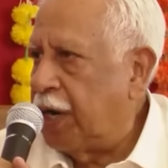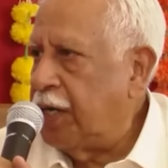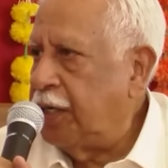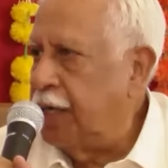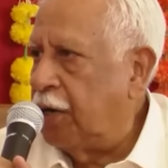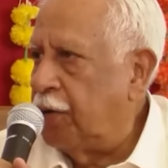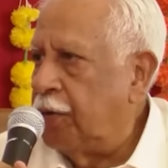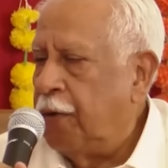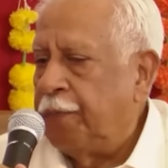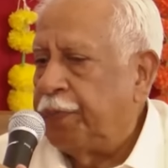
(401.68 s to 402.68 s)
right now,
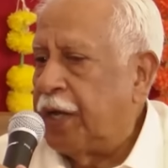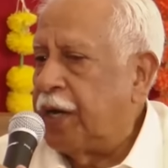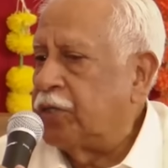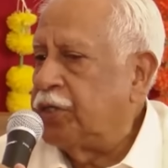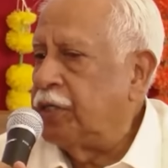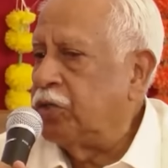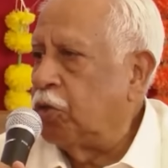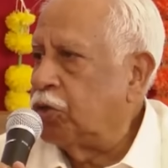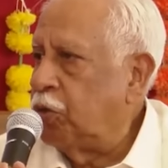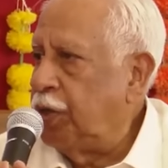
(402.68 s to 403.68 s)
the Russians
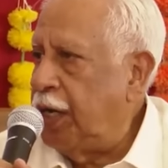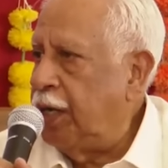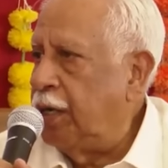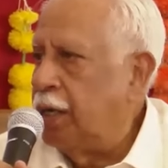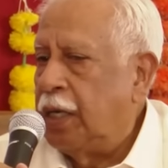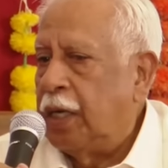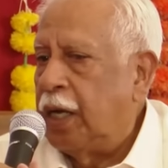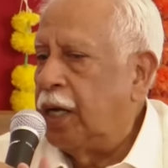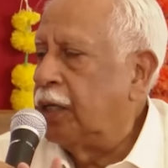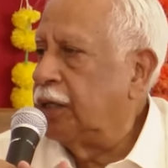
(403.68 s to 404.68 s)
also need
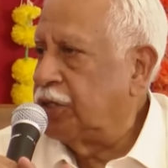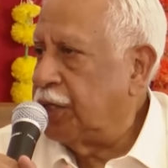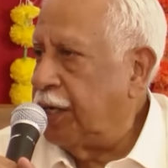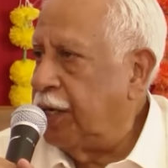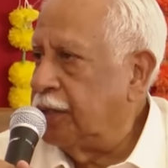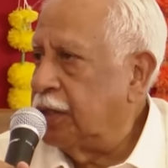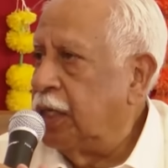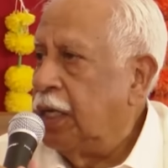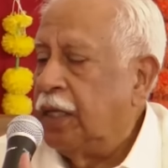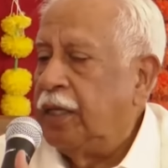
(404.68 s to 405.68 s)
the Chinese.
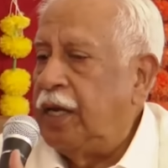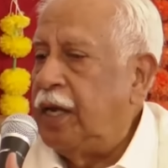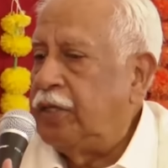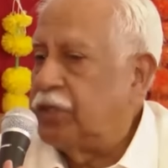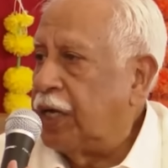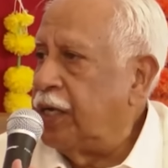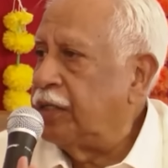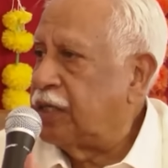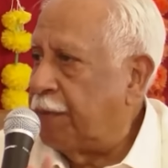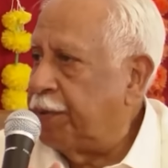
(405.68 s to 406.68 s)
They need
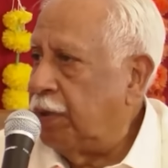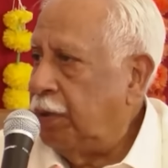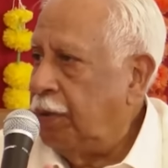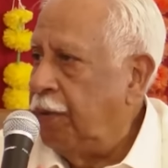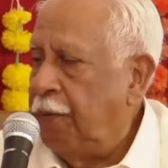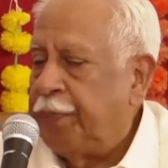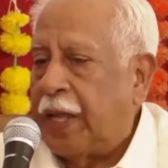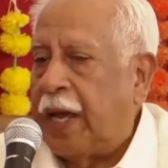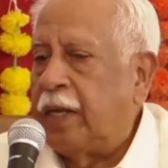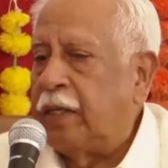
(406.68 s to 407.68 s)
Chinese capital,
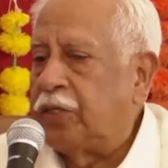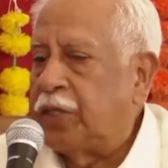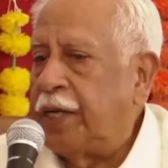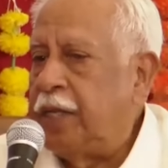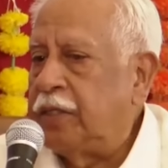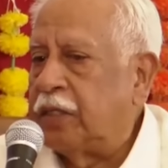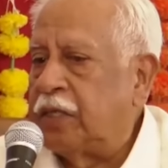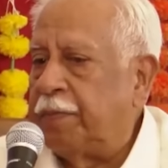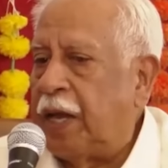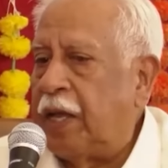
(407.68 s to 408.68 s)
and the Chinese are
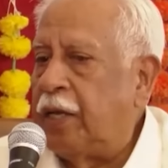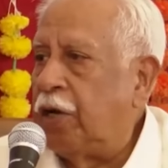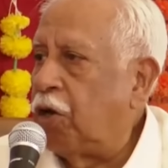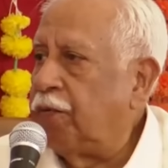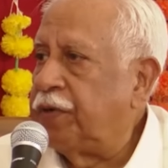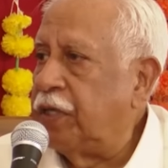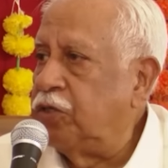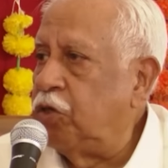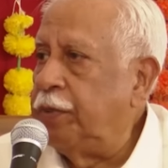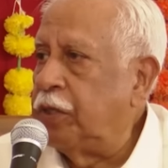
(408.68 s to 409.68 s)
supplying a lot of
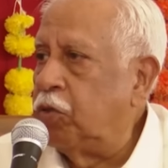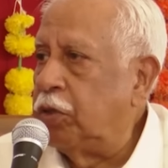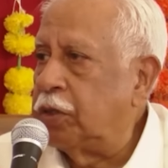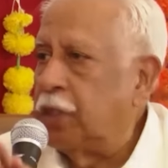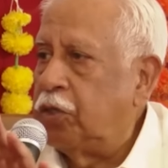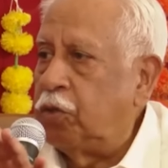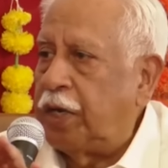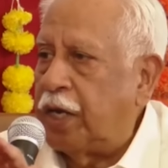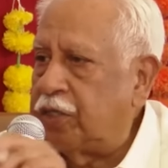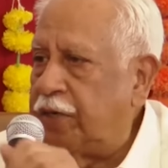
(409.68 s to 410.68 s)
consumer goods to the
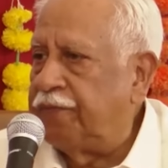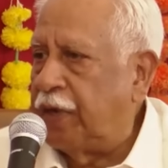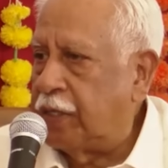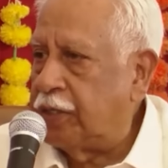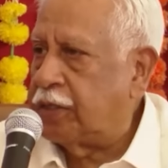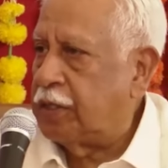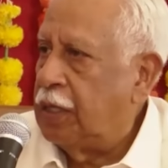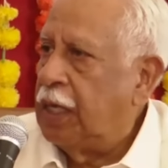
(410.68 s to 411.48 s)
Russian Far East,